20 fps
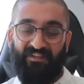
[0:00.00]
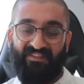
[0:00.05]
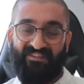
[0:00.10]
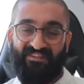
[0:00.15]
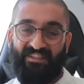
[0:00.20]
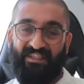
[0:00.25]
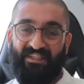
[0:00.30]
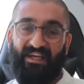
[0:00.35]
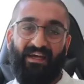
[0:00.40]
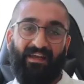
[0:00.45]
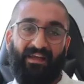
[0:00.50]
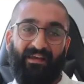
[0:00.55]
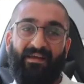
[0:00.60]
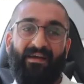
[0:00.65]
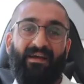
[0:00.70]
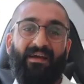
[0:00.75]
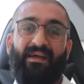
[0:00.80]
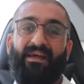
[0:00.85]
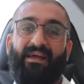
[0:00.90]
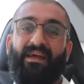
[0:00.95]
again,
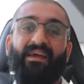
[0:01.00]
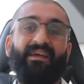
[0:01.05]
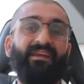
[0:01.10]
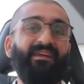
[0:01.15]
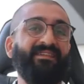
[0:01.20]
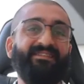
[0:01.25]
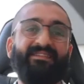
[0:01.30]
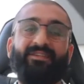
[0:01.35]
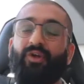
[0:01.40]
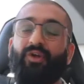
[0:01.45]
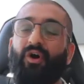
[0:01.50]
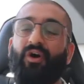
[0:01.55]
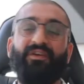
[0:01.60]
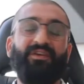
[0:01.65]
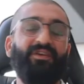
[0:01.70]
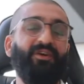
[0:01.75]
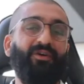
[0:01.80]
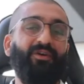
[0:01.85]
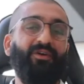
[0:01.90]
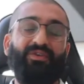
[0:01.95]
it is not
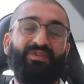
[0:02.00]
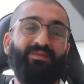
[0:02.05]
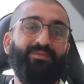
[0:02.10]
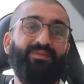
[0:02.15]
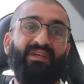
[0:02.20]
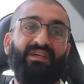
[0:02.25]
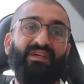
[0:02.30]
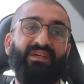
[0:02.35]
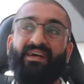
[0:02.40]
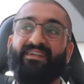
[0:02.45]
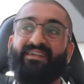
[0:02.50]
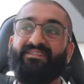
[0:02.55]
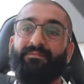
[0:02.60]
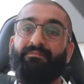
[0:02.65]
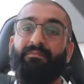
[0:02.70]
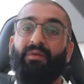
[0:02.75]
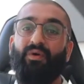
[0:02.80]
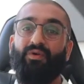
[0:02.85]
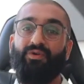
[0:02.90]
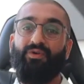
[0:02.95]
going to be as
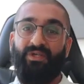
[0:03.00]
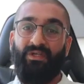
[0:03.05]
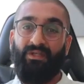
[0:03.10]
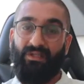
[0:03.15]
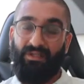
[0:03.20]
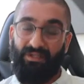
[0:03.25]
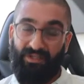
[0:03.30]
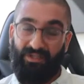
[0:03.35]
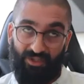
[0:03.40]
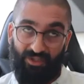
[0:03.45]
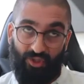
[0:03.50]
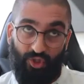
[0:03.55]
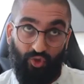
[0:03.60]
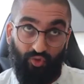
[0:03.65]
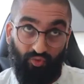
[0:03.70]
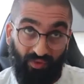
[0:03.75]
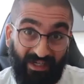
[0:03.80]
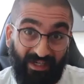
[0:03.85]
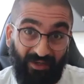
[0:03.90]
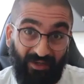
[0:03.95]
emotionally
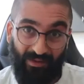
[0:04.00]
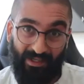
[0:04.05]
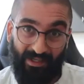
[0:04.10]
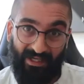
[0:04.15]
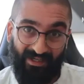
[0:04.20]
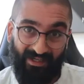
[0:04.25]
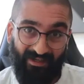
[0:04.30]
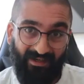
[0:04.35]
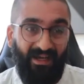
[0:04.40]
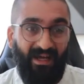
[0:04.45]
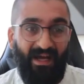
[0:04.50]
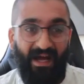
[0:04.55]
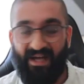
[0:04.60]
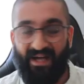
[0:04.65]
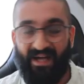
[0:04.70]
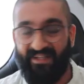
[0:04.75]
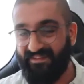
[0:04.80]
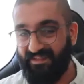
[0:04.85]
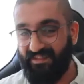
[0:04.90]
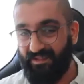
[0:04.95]
triggering as
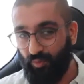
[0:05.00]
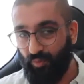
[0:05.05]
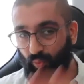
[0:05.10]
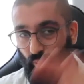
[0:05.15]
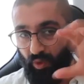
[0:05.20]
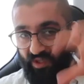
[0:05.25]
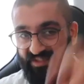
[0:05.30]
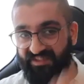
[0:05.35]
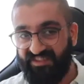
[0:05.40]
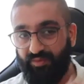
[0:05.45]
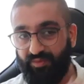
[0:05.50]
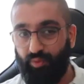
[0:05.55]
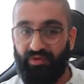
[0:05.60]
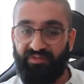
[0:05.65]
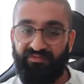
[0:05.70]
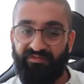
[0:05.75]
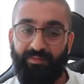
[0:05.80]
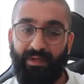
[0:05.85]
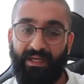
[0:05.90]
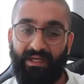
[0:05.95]
it once would have
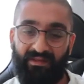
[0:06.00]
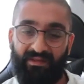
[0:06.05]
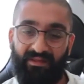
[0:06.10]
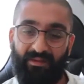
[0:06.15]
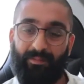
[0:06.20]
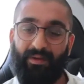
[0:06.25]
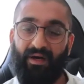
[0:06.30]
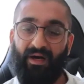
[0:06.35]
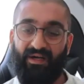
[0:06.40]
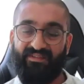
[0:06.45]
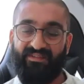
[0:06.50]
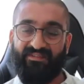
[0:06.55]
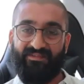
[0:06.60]
been in the past.